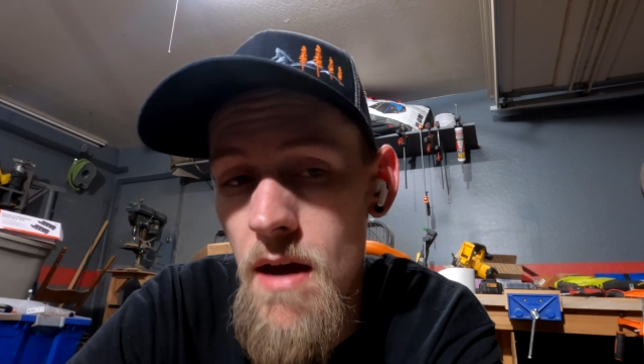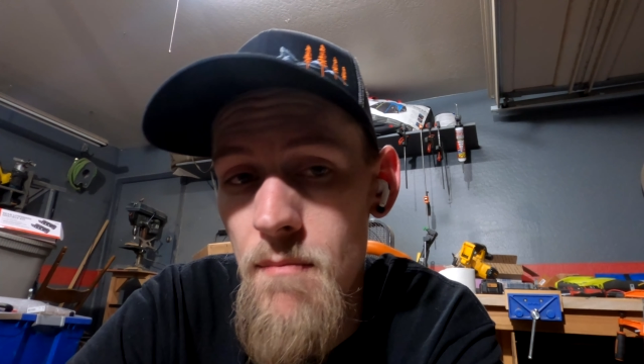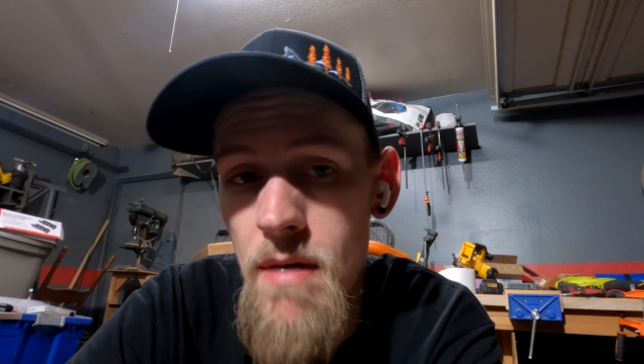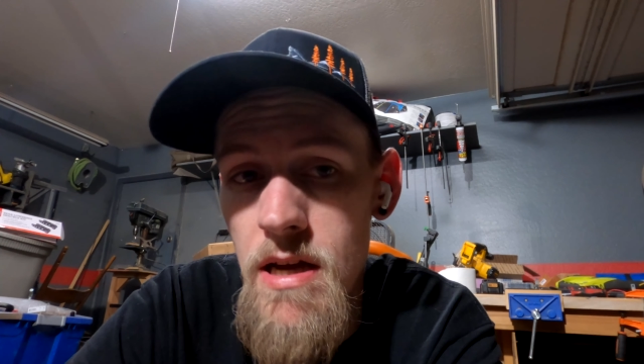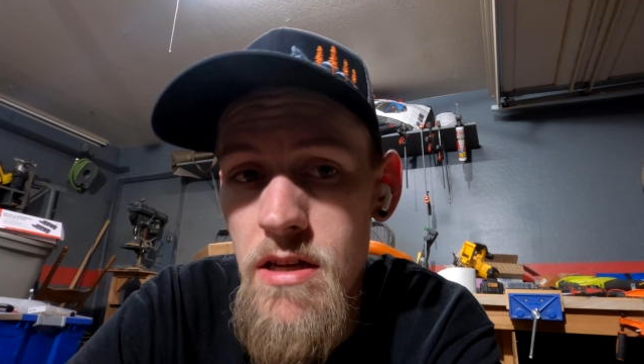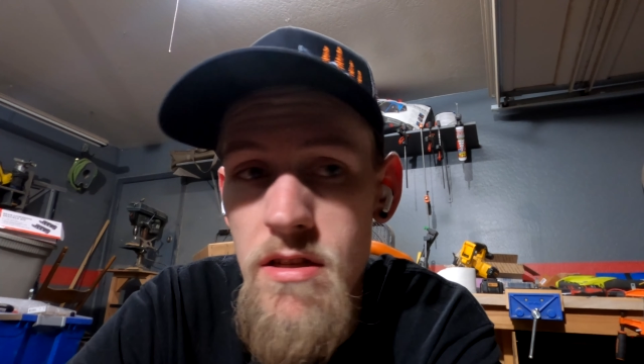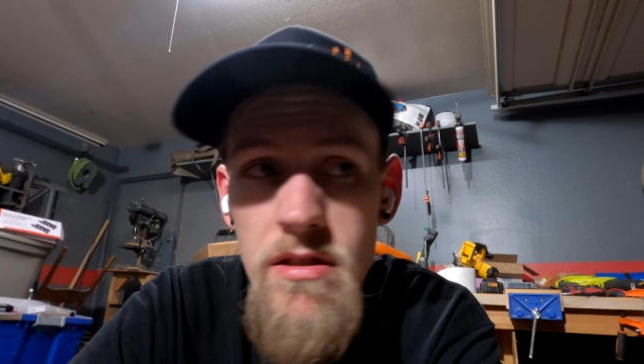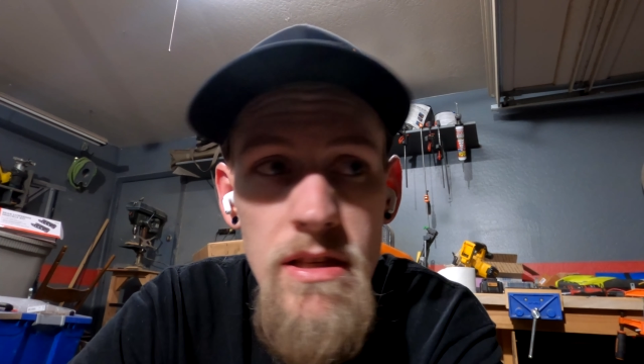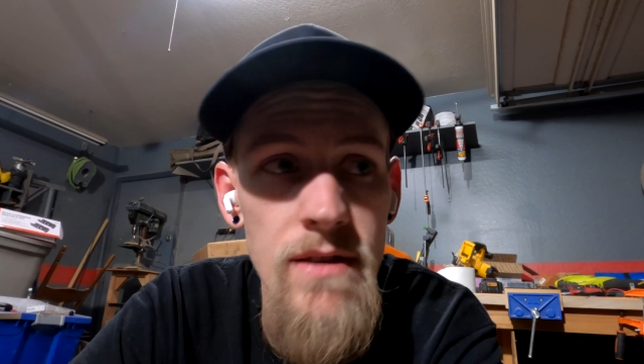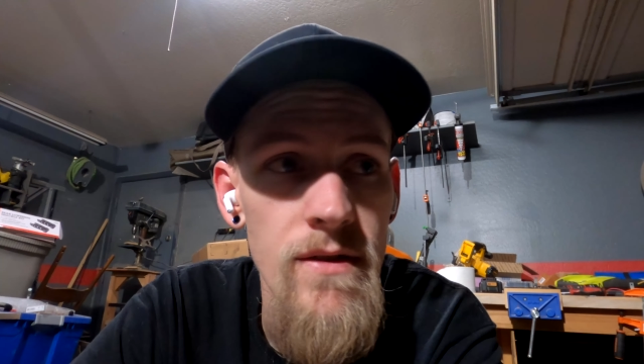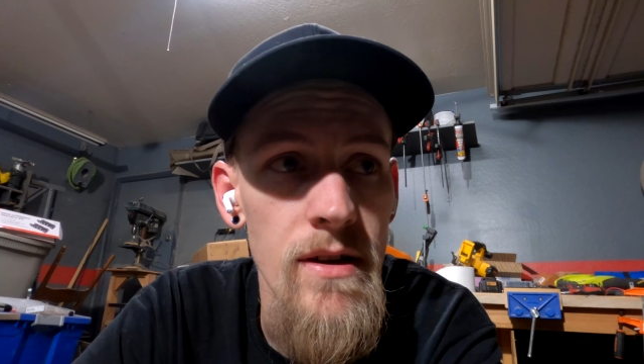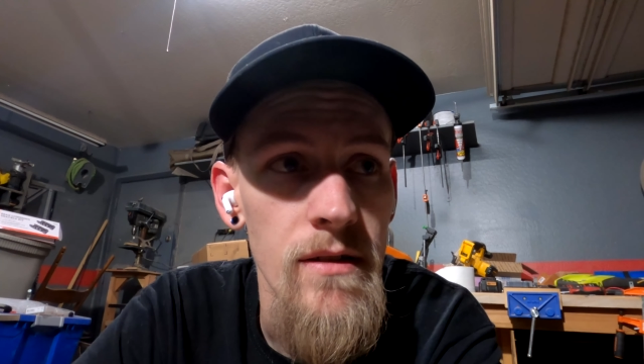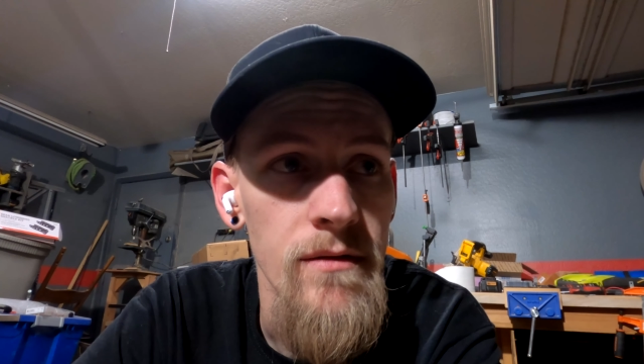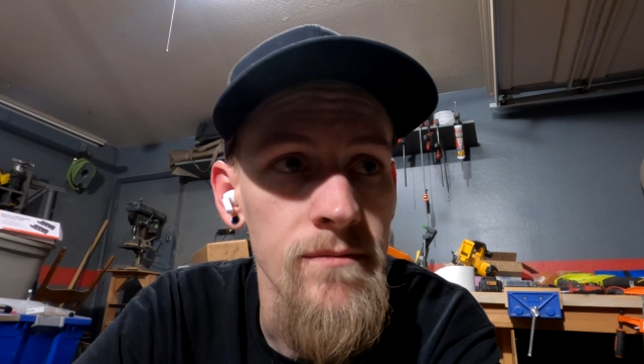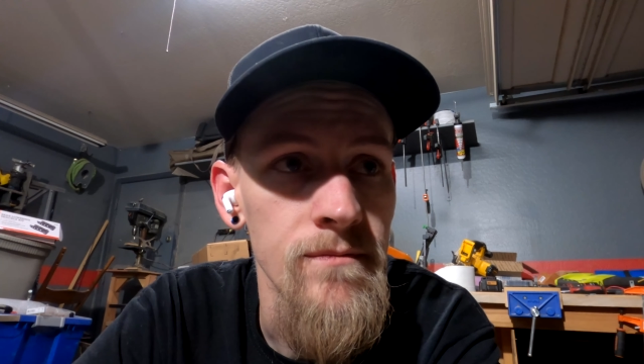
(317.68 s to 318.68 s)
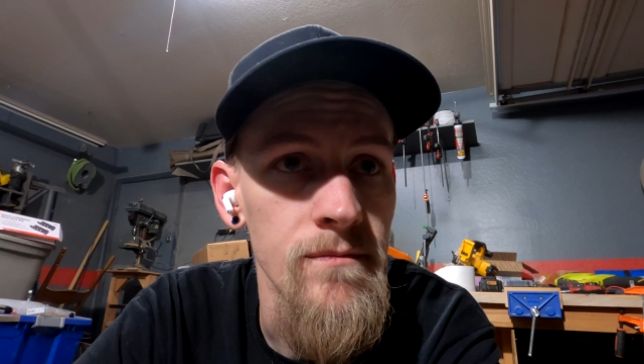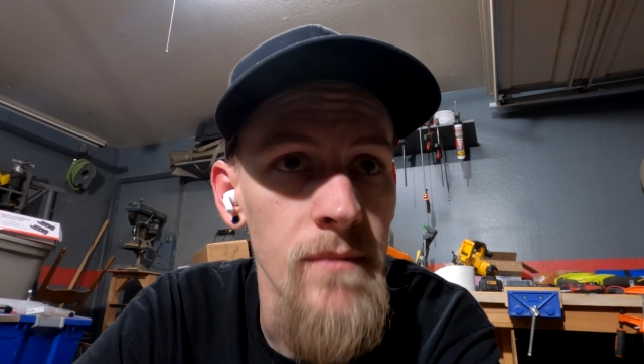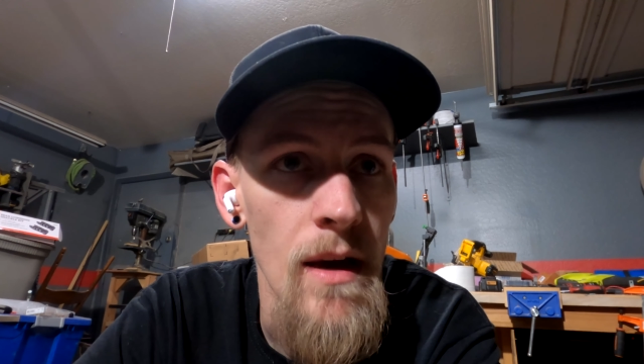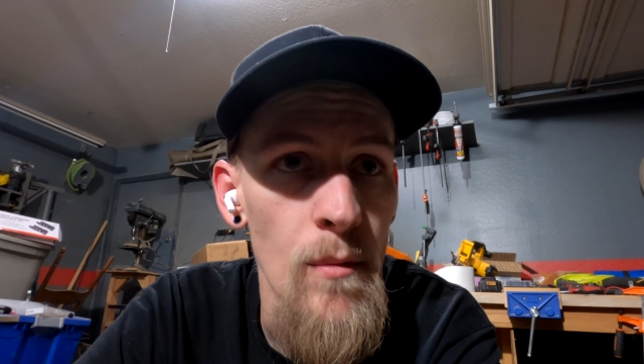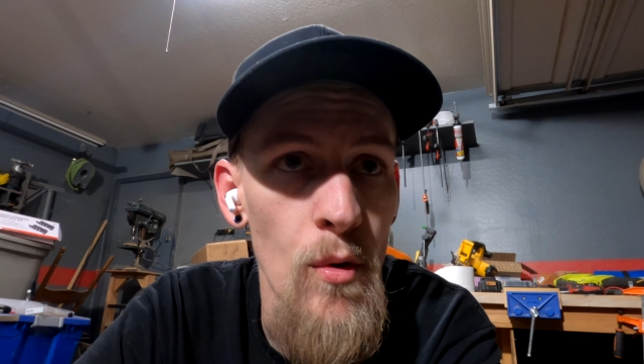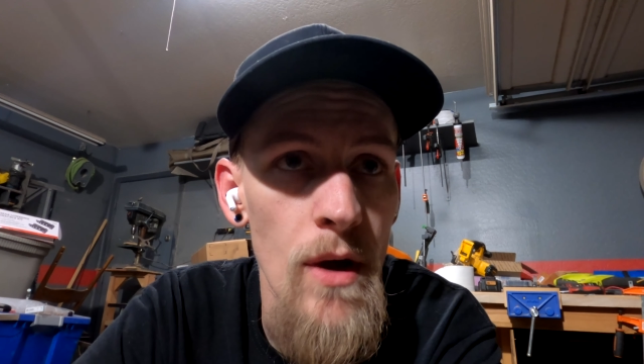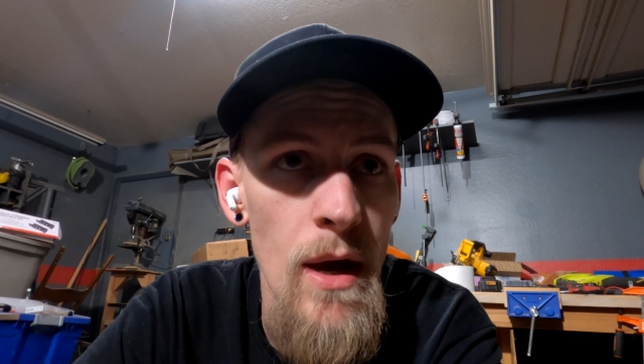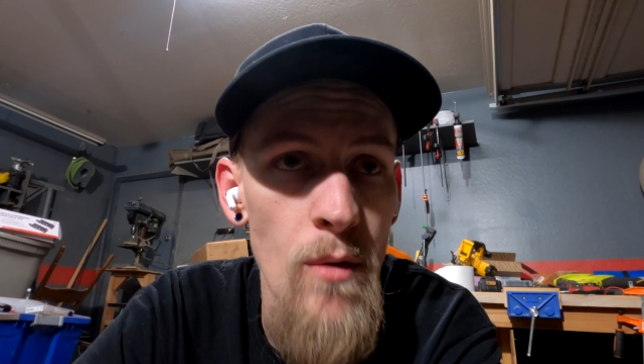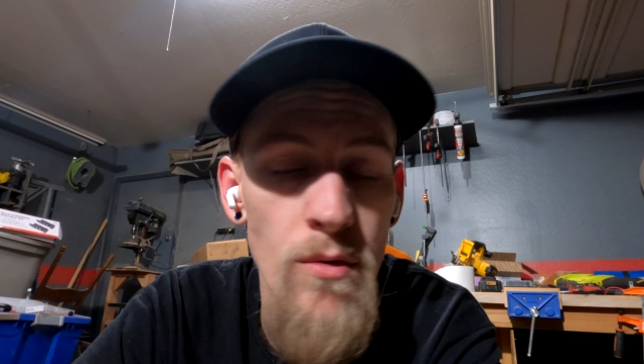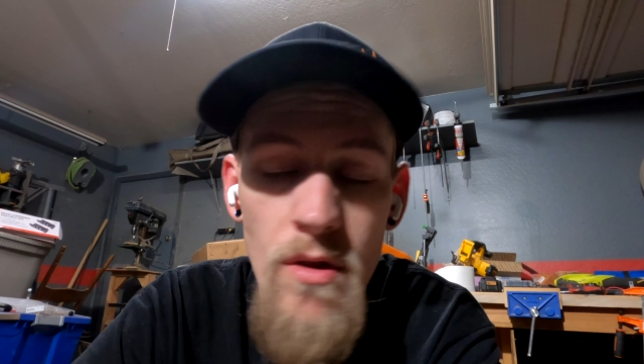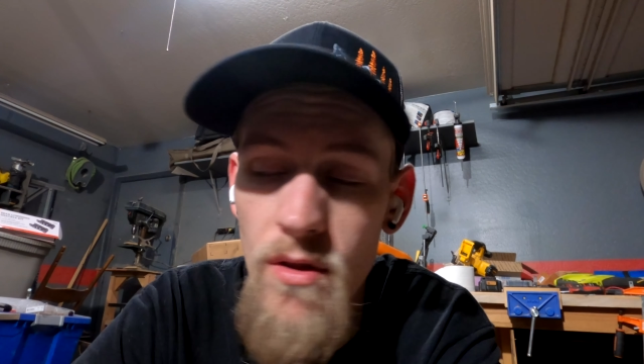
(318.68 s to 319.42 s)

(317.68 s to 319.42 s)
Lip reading: I might just leave it. I'm okay with